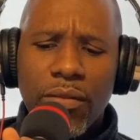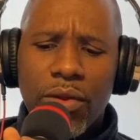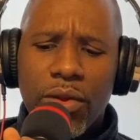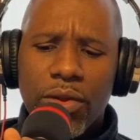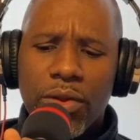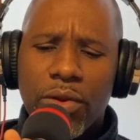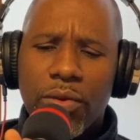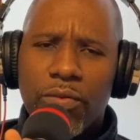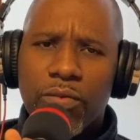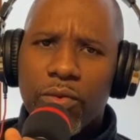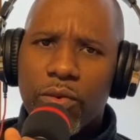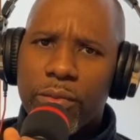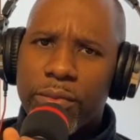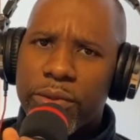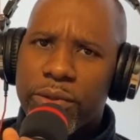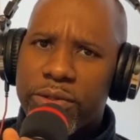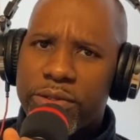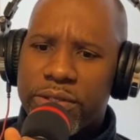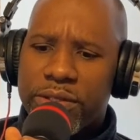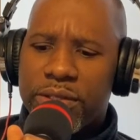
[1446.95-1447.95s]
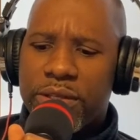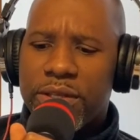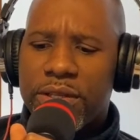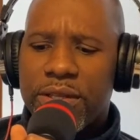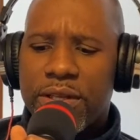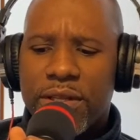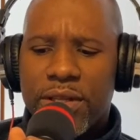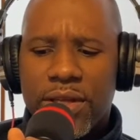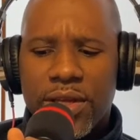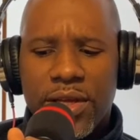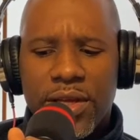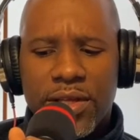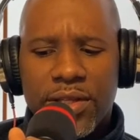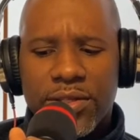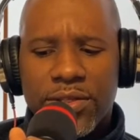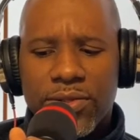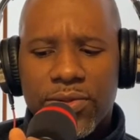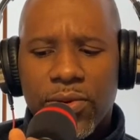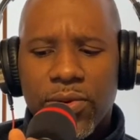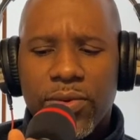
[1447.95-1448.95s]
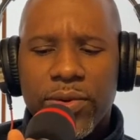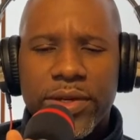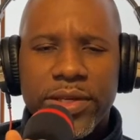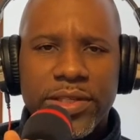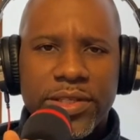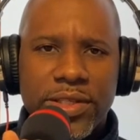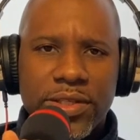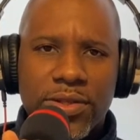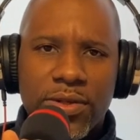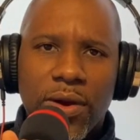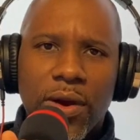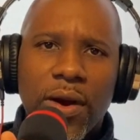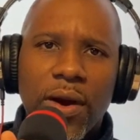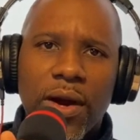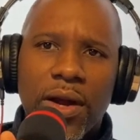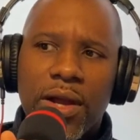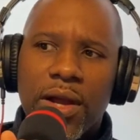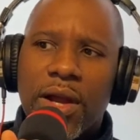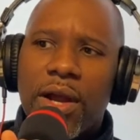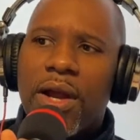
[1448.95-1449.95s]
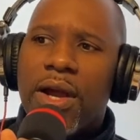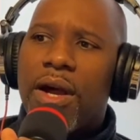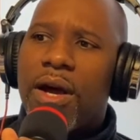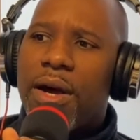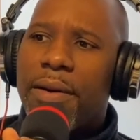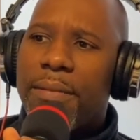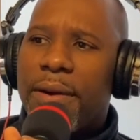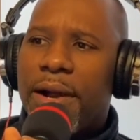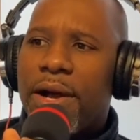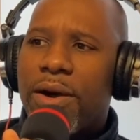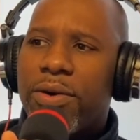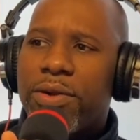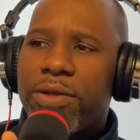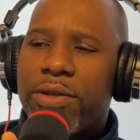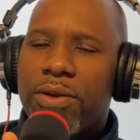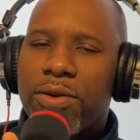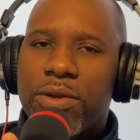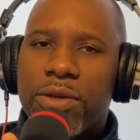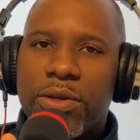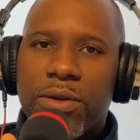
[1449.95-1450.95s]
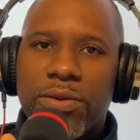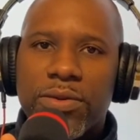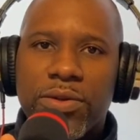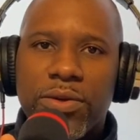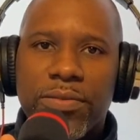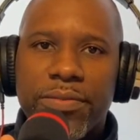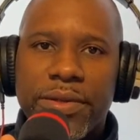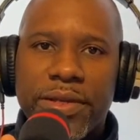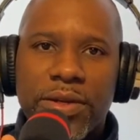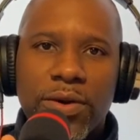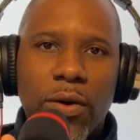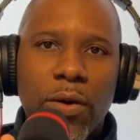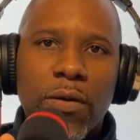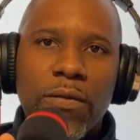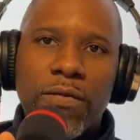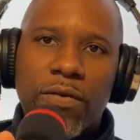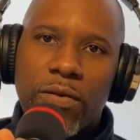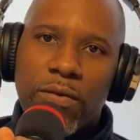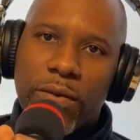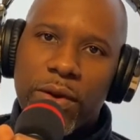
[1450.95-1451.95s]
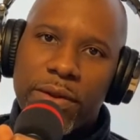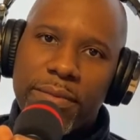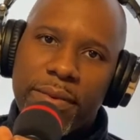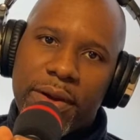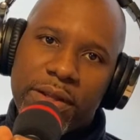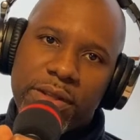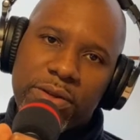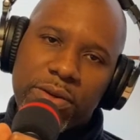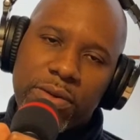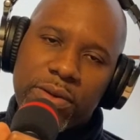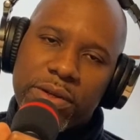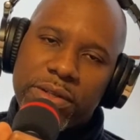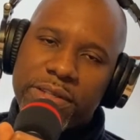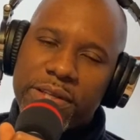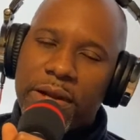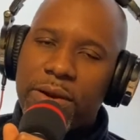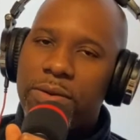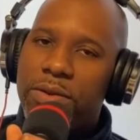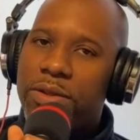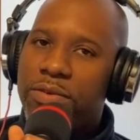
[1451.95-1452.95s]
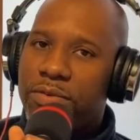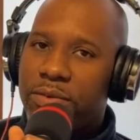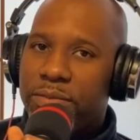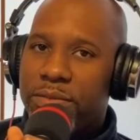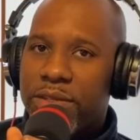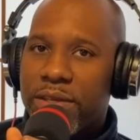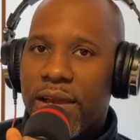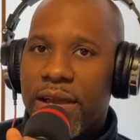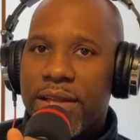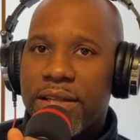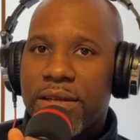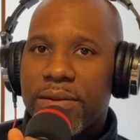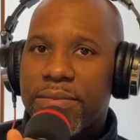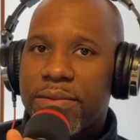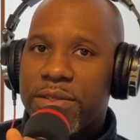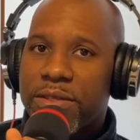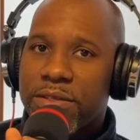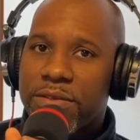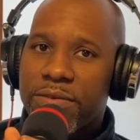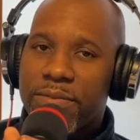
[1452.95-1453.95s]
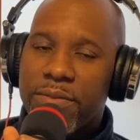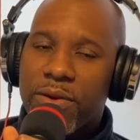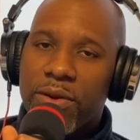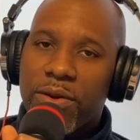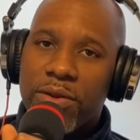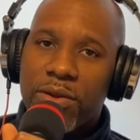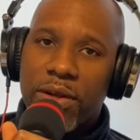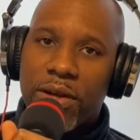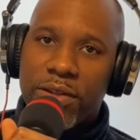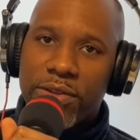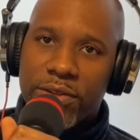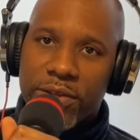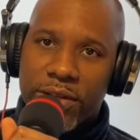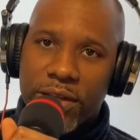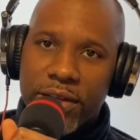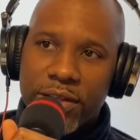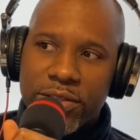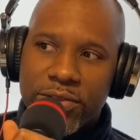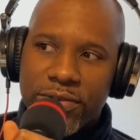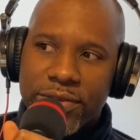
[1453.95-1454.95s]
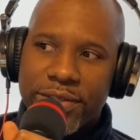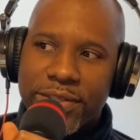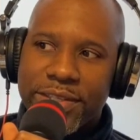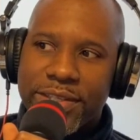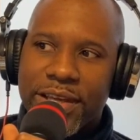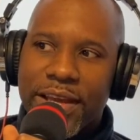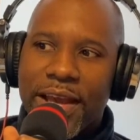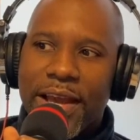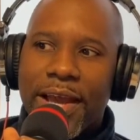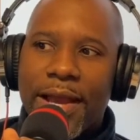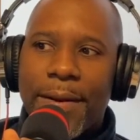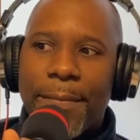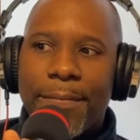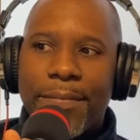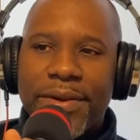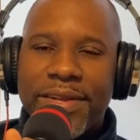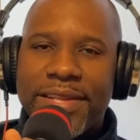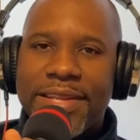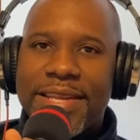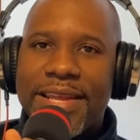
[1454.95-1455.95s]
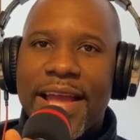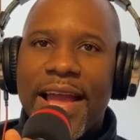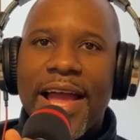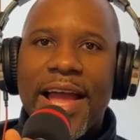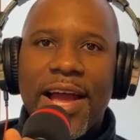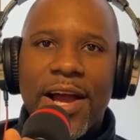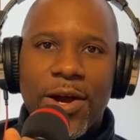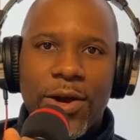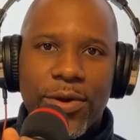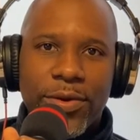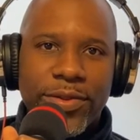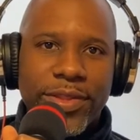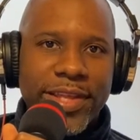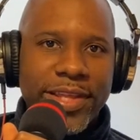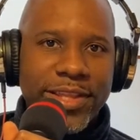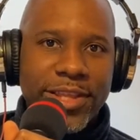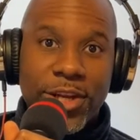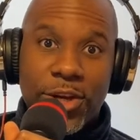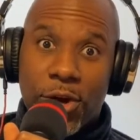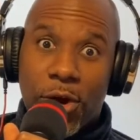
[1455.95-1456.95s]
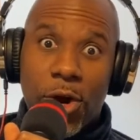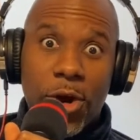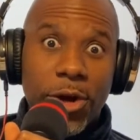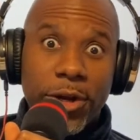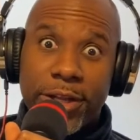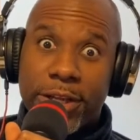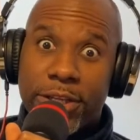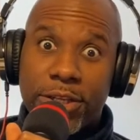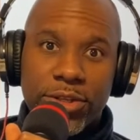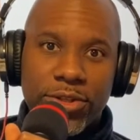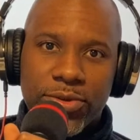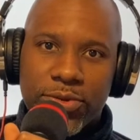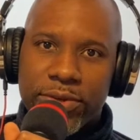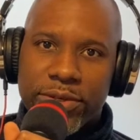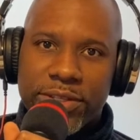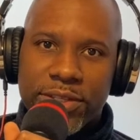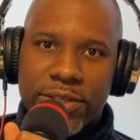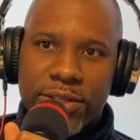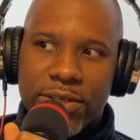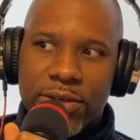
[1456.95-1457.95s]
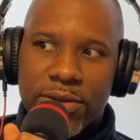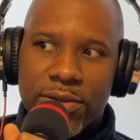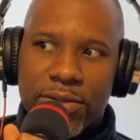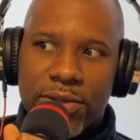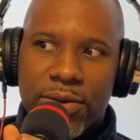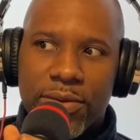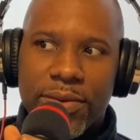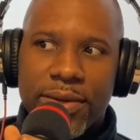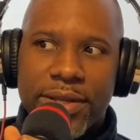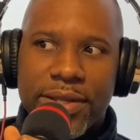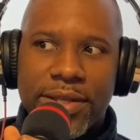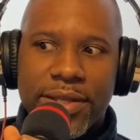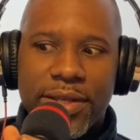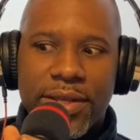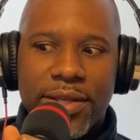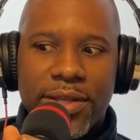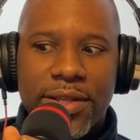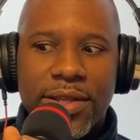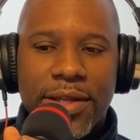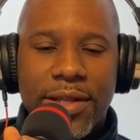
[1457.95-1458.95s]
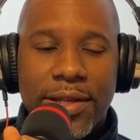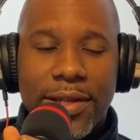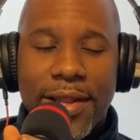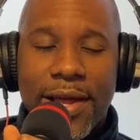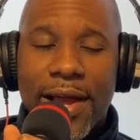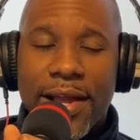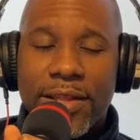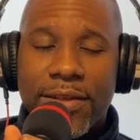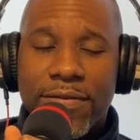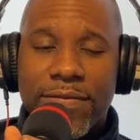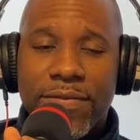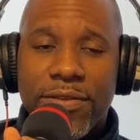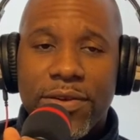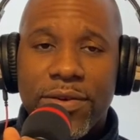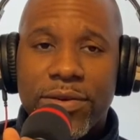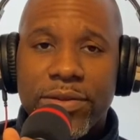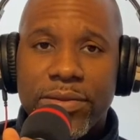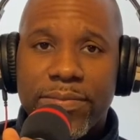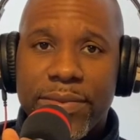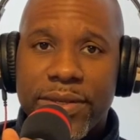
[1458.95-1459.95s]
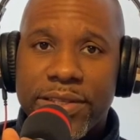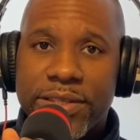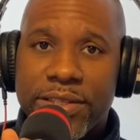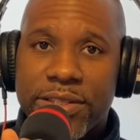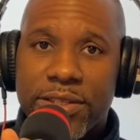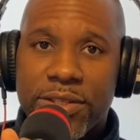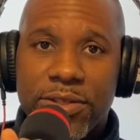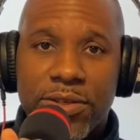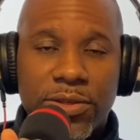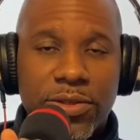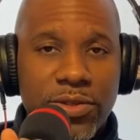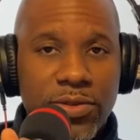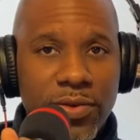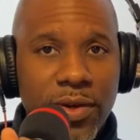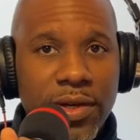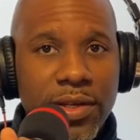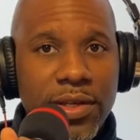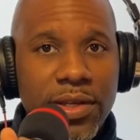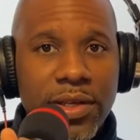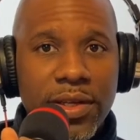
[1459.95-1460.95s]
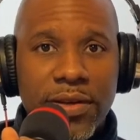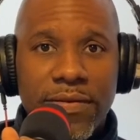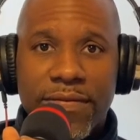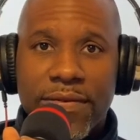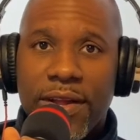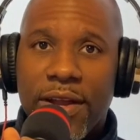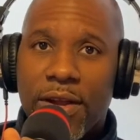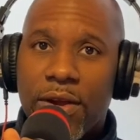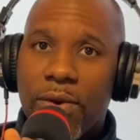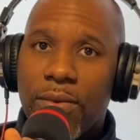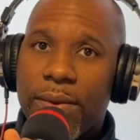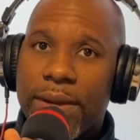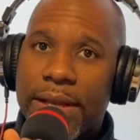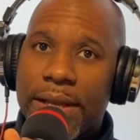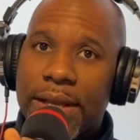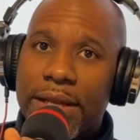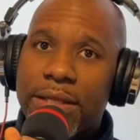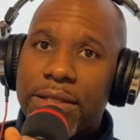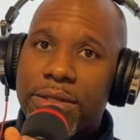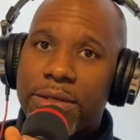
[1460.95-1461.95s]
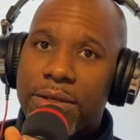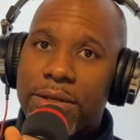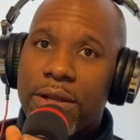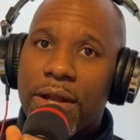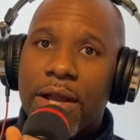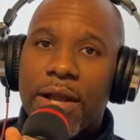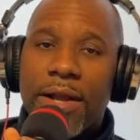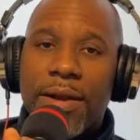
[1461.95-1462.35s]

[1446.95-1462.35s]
rumors and stories and talk about, Kyoto being overrun by tourists, not only from China, but just from all other countries. But now that there aren't any tourists in Kyoto, and a lot of those businesses are struggling, if not going under